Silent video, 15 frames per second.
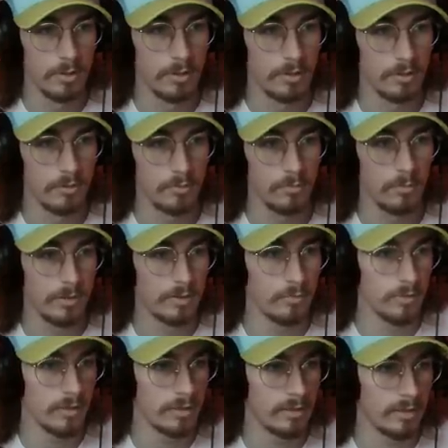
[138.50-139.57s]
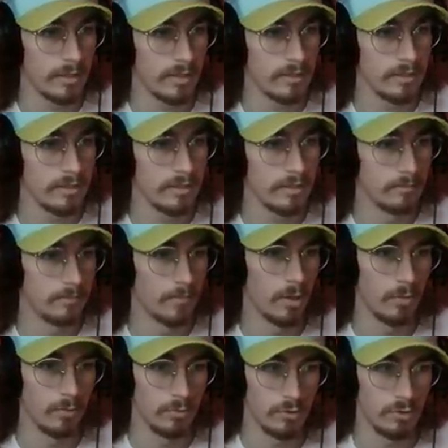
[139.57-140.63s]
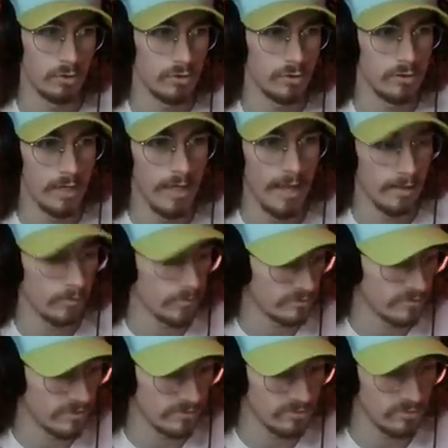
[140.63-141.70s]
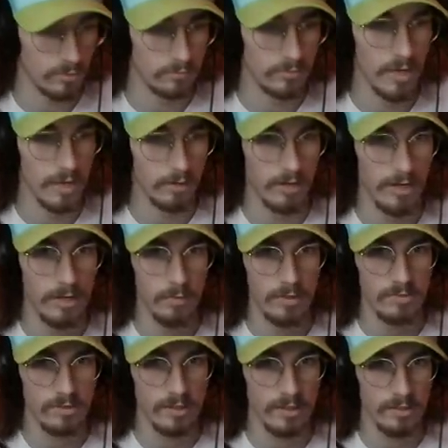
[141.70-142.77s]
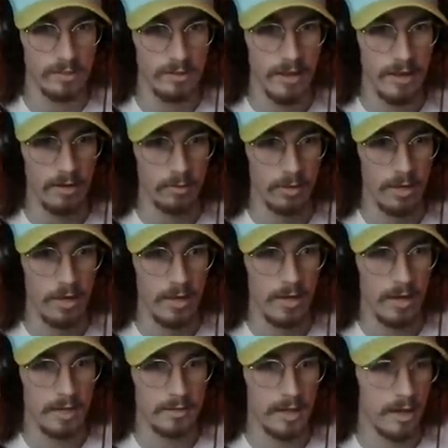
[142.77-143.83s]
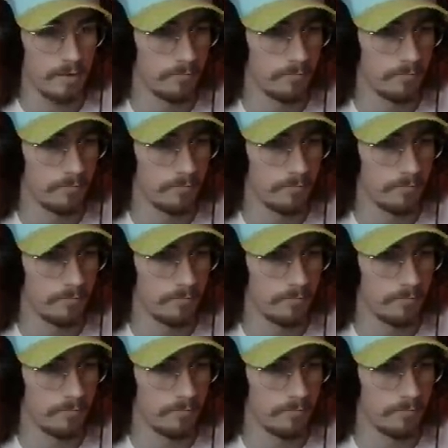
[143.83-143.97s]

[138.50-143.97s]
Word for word: Oh, wait, wait, I need the Shit, how do I set stuff down? How do I set it down? I, I